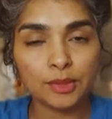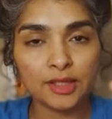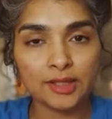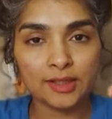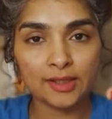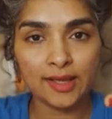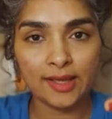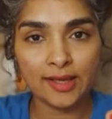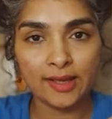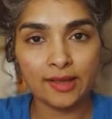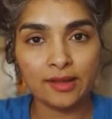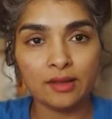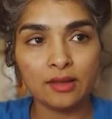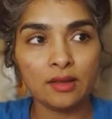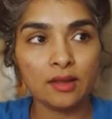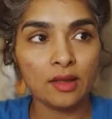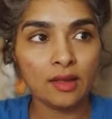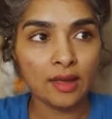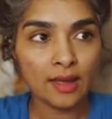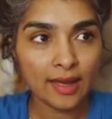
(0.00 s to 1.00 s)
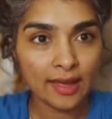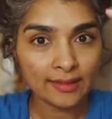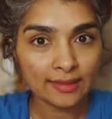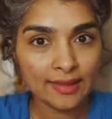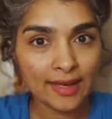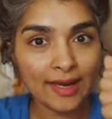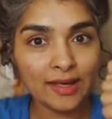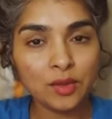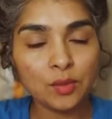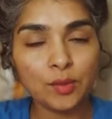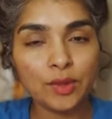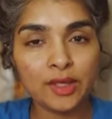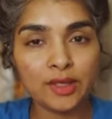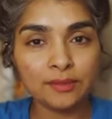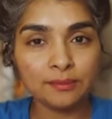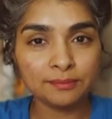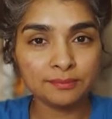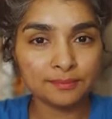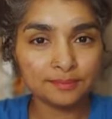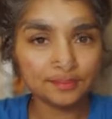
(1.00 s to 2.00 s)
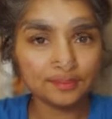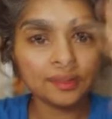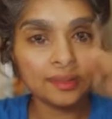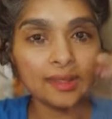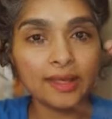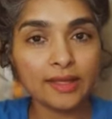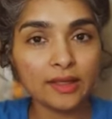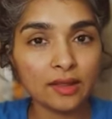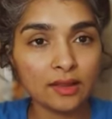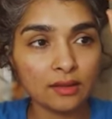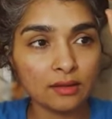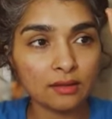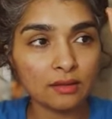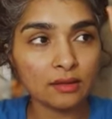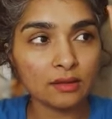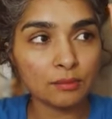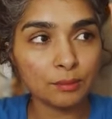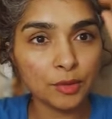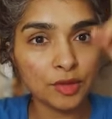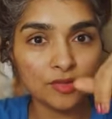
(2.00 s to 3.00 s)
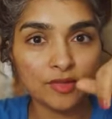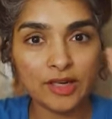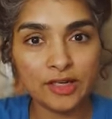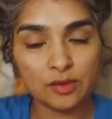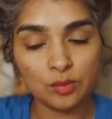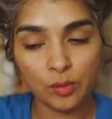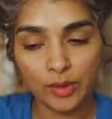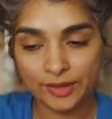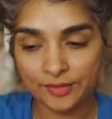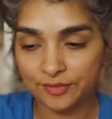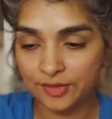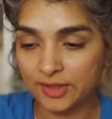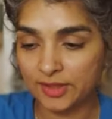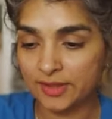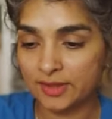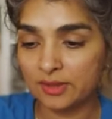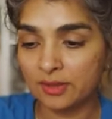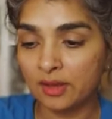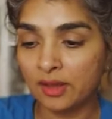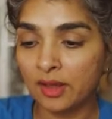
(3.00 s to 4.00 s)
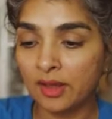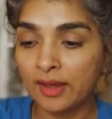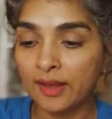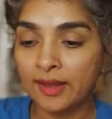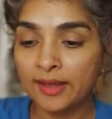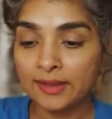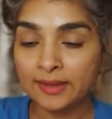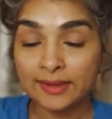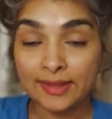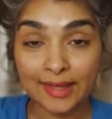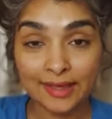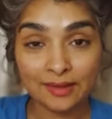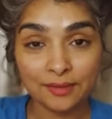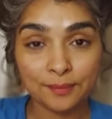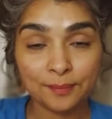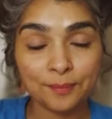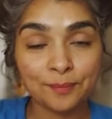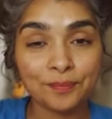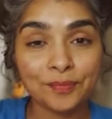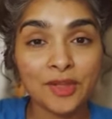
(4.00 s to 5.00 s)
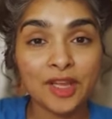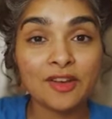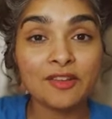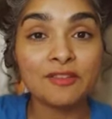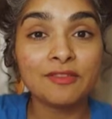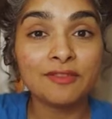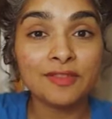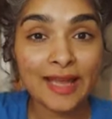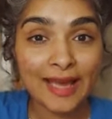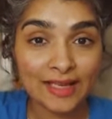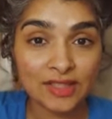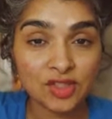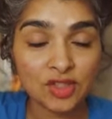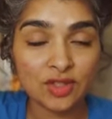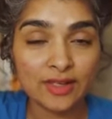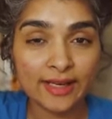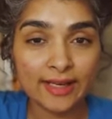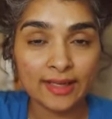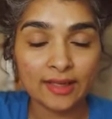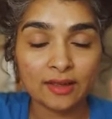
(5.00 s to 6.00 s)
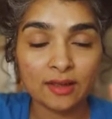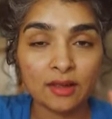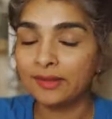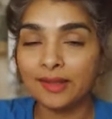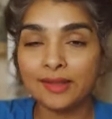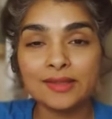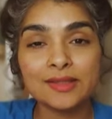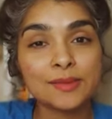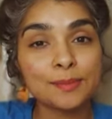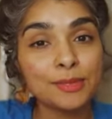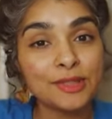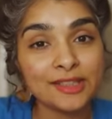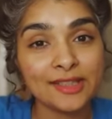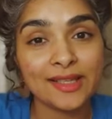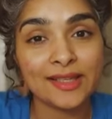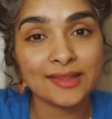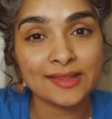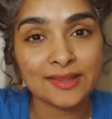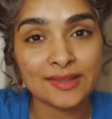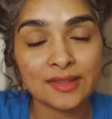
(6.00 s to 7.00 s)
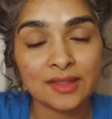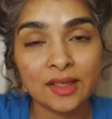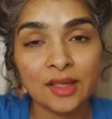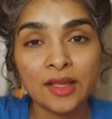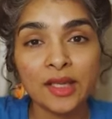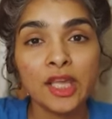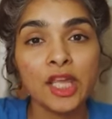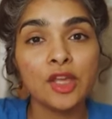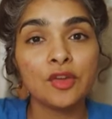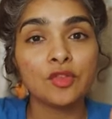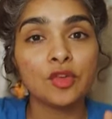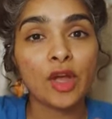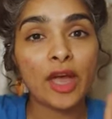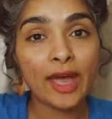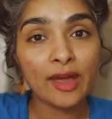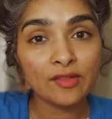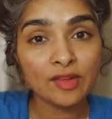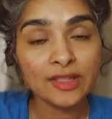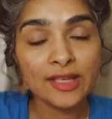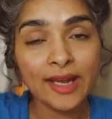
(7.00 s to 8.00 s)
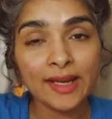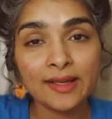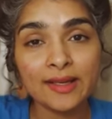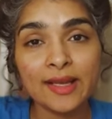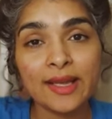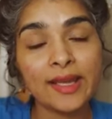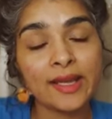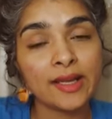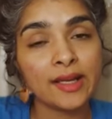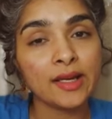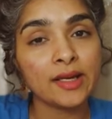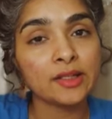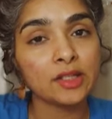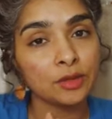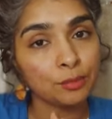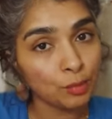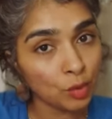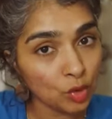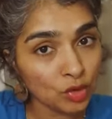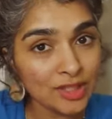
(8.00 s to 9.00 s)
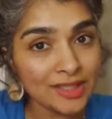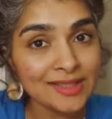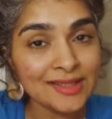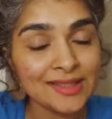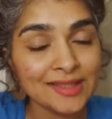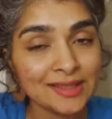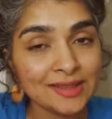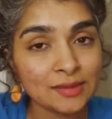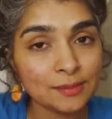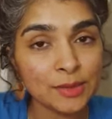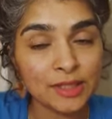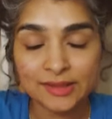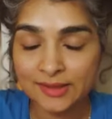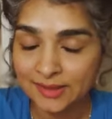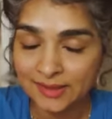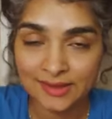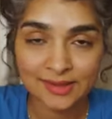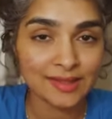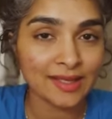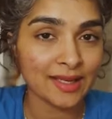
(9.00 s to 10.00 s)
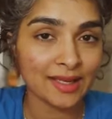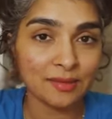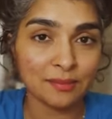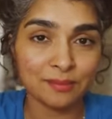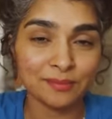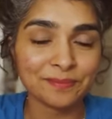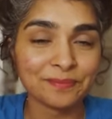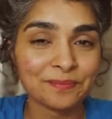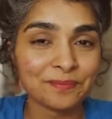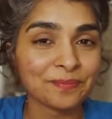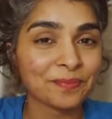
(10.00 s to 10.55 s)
brittle hair, and that way it can prevent wet frizz. Then flash drying, then split ends. If you haven't had a haircut in more than six months, it's time.